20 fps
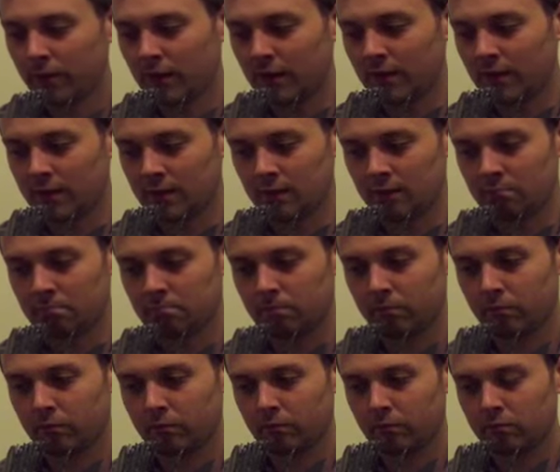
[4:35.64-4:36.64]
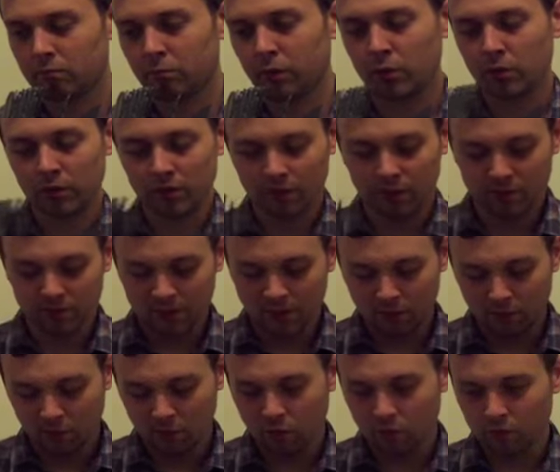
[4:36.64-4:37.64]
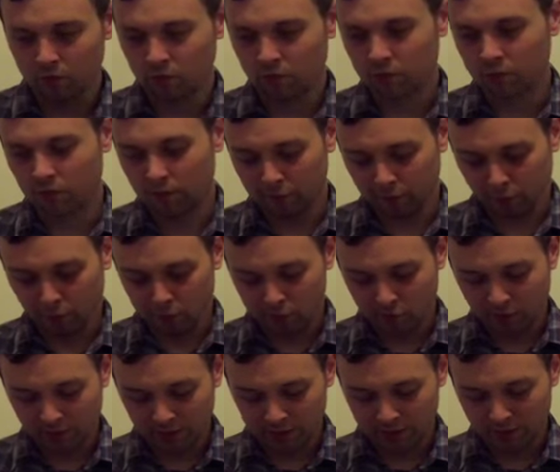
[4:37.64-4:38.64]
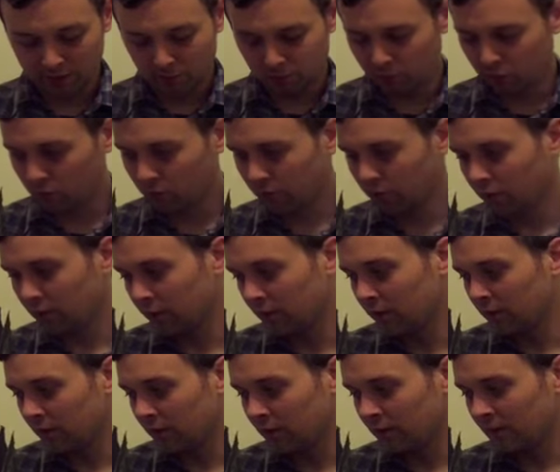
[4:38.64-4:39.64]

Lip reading: a broken cassette recorder, a 4-track tape recorder,